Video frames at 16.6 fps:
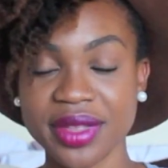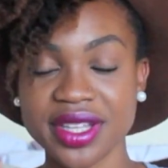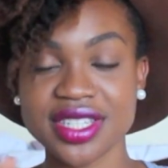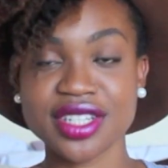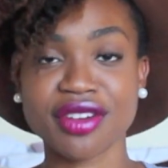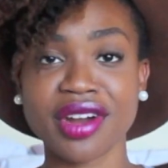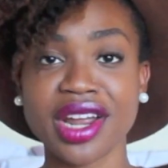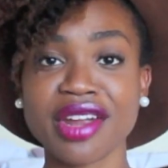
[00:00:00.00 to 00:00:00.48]

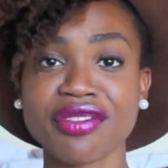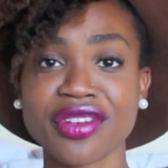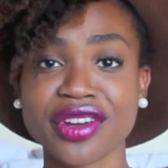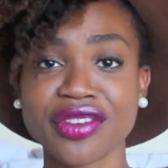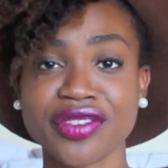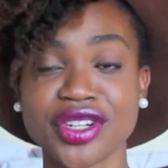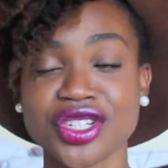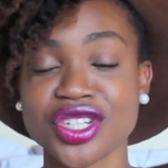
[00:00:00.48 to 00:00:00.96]
That's great for
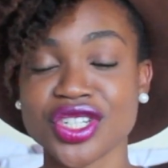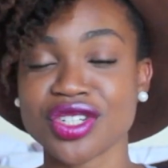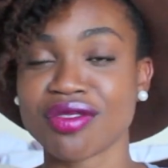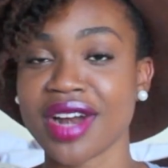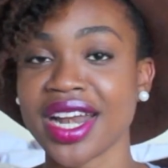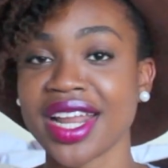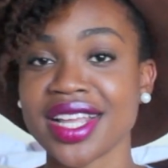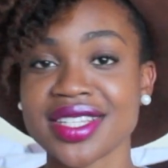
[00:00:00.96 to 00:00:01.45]
if you're just
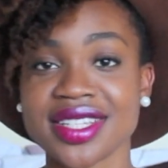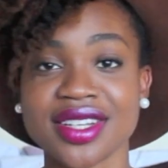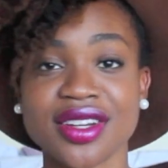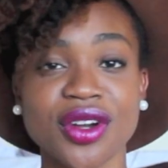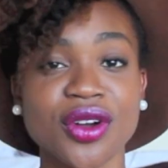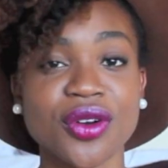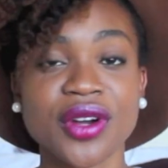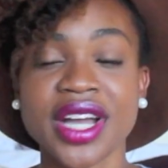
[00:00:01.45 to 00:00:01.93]
running to
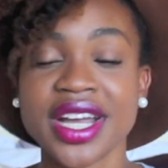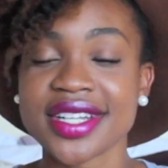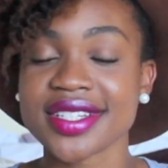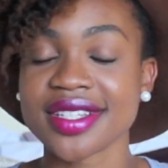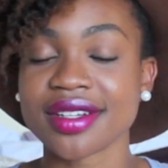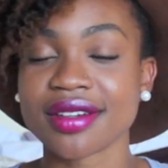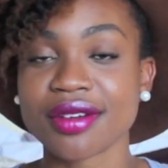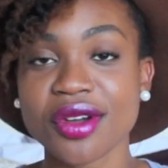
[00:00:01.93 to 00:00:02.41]
go
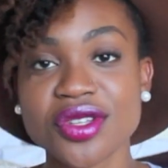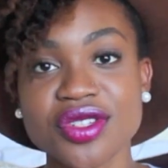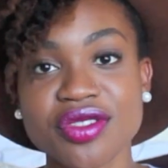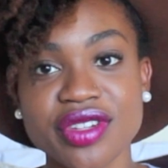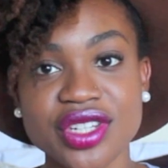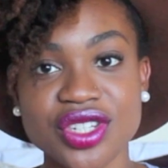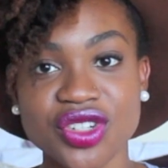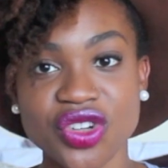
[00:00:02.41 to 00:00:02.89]
to the
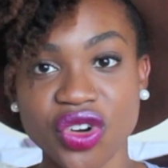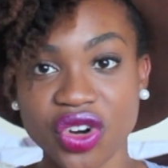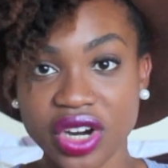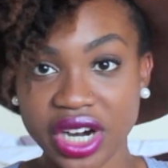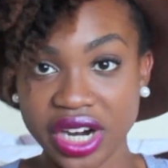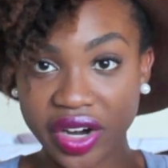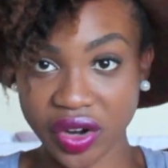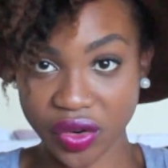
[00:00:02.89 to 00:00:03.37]
grocery
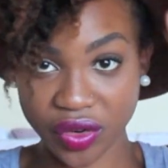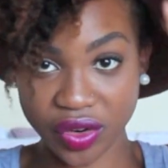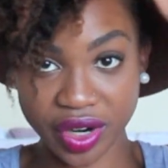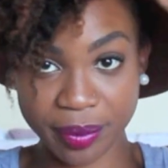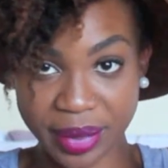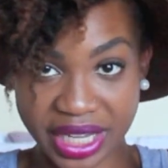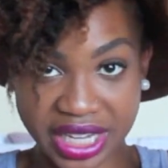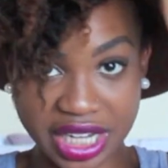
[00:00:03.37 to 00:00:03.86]
store
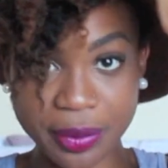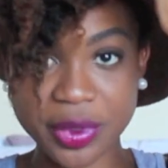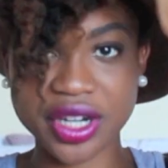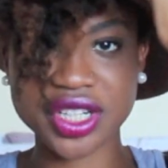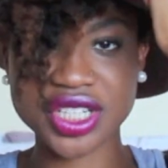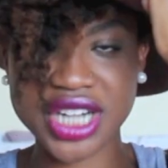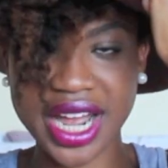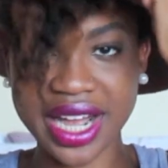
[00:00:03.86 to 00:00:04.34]
or pick up
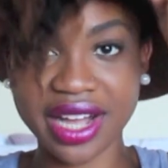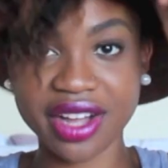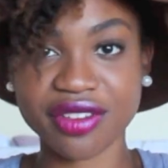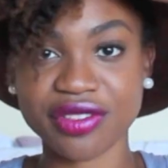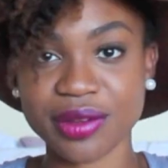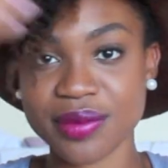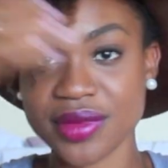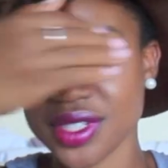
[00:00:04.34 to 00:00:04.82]
your child
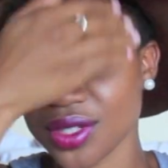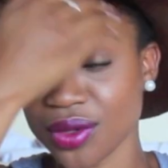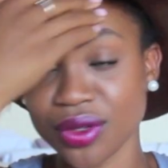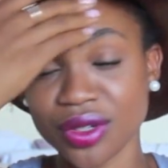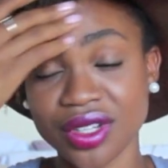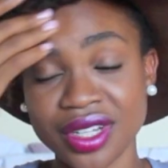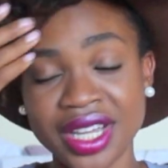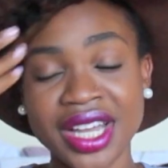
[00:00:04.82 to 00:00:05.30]
from
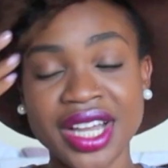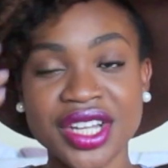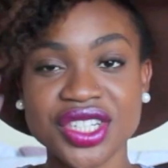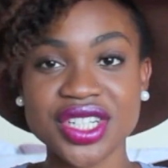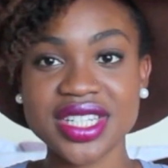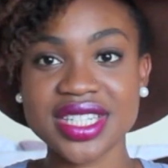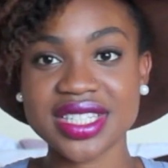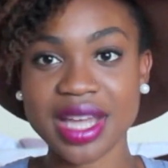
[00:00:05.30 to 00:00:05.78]
school,
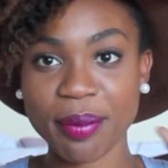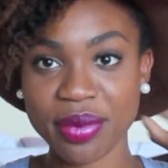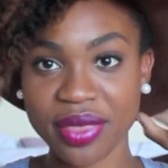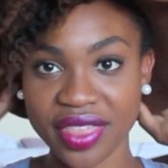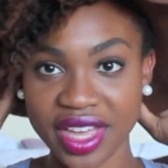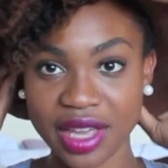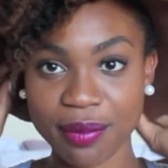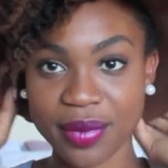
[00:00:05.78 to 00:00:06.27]
just
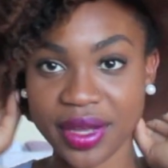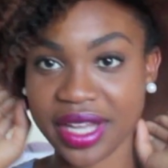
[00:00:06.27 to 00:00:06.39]
something.